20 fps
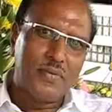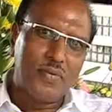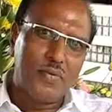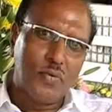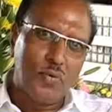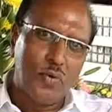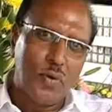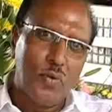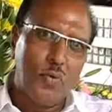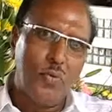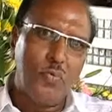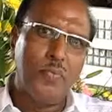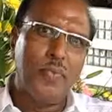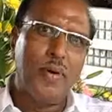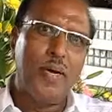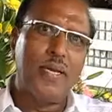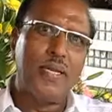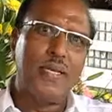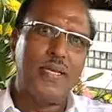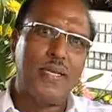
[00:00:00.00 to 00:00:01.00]
to
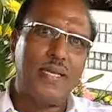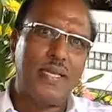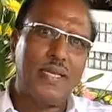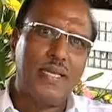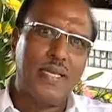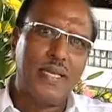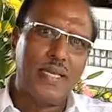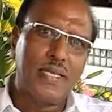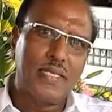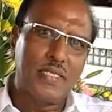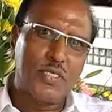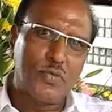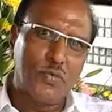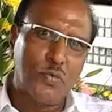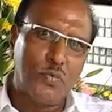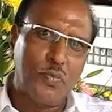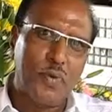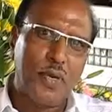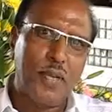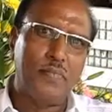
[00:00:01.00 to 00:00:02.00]
remember the
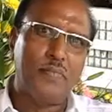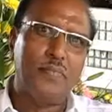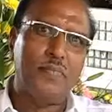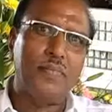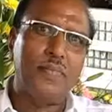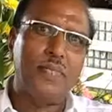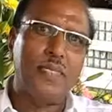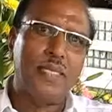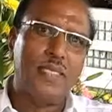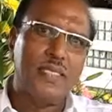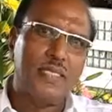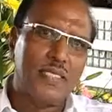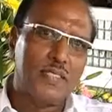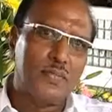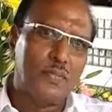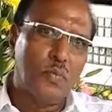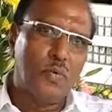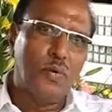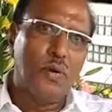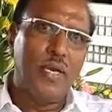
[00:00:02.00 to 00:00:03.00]
Supreme, this
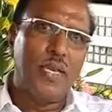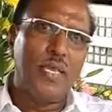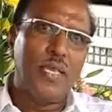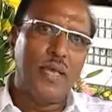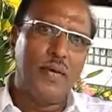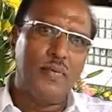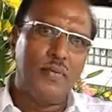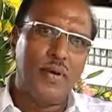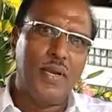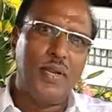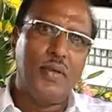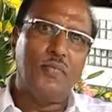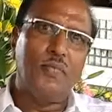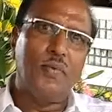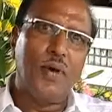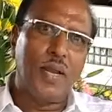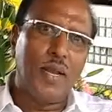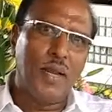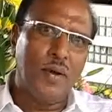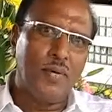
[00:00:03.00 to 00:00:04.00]
Murali every day,
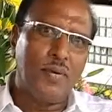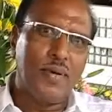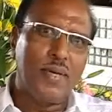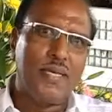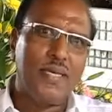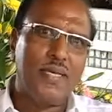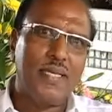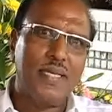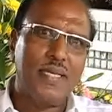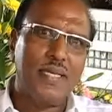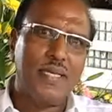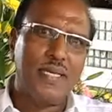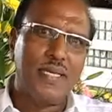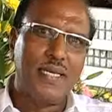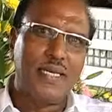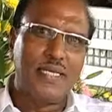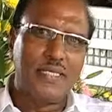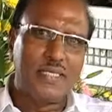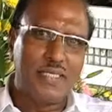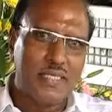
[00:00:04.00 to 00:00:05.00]
one hour.
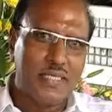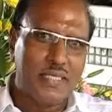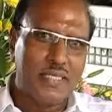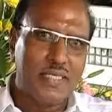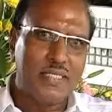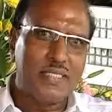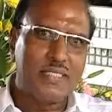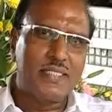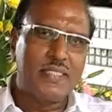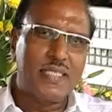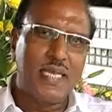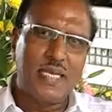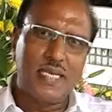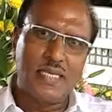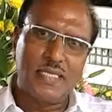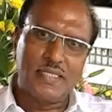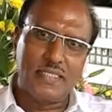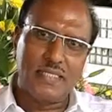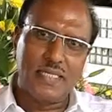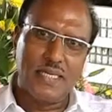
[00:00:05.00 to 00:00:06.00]
It is teaches, that
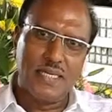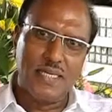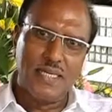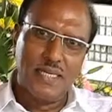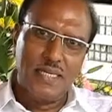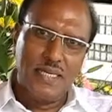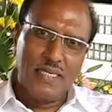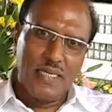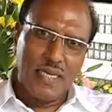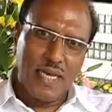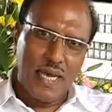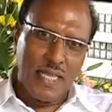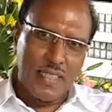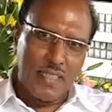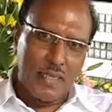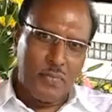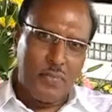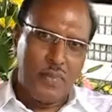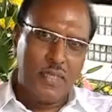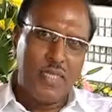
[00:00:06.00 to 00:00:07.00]
is uh,
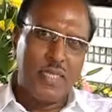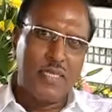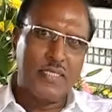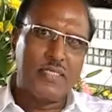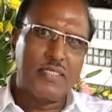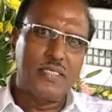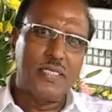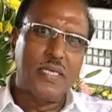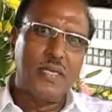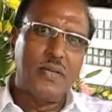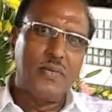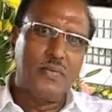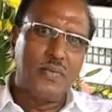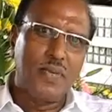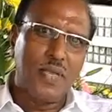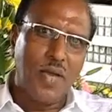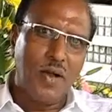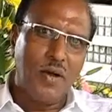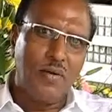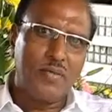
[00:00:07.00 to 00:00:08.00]
Andhra Pradesh,
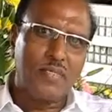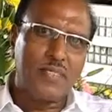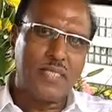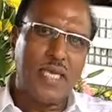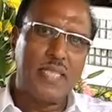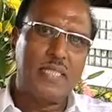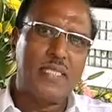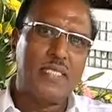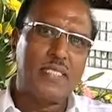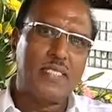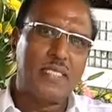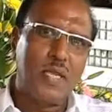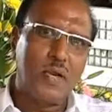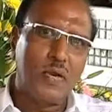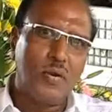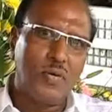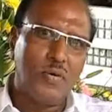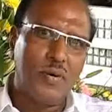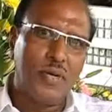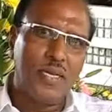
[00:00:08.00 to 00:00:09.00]
we have Santi
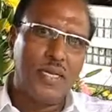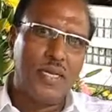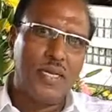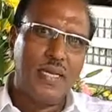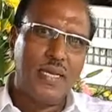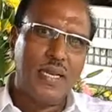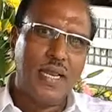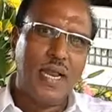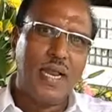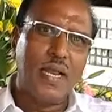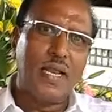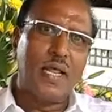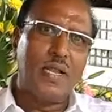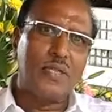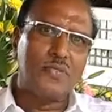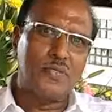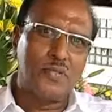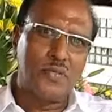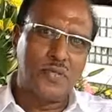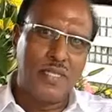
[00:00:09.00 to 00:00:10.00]
Sarovar, and
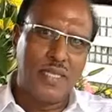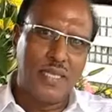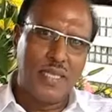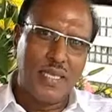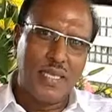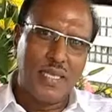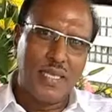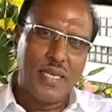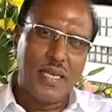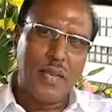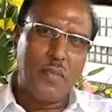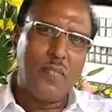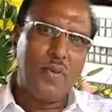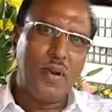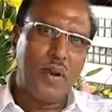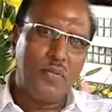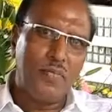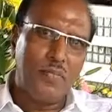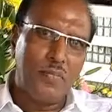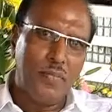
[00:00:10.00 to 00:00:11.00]
also the
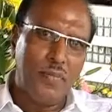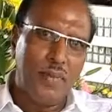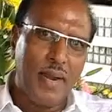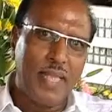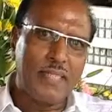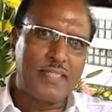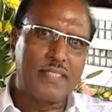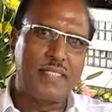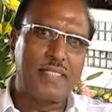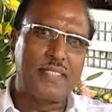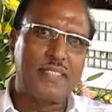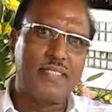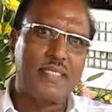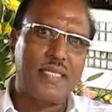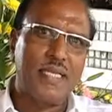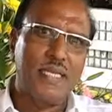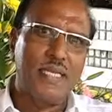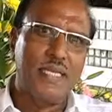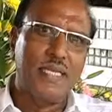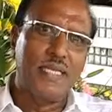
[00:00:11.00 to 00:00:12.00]
number of branches.
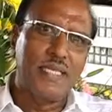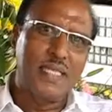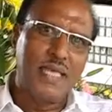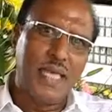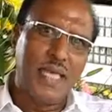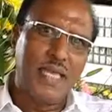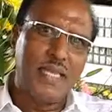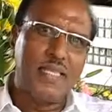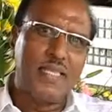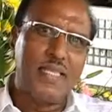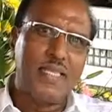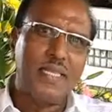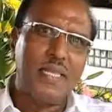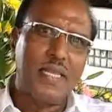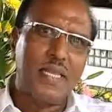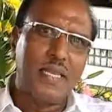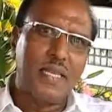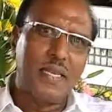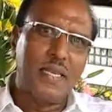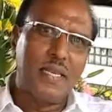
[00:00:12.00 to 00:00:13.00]
There
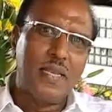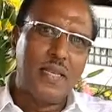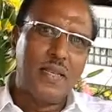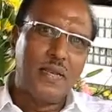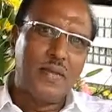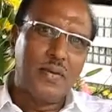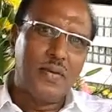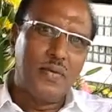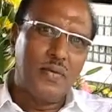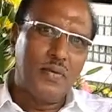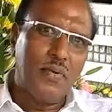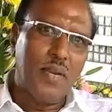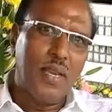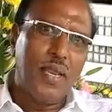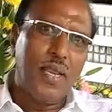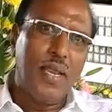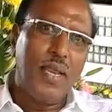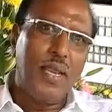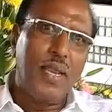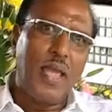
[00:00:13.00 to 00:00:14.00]

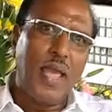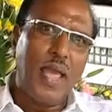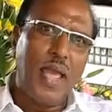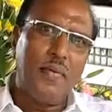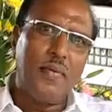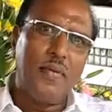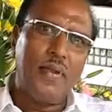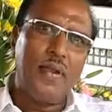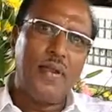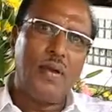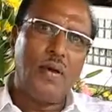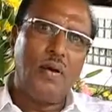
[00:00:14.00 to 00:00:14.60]
today having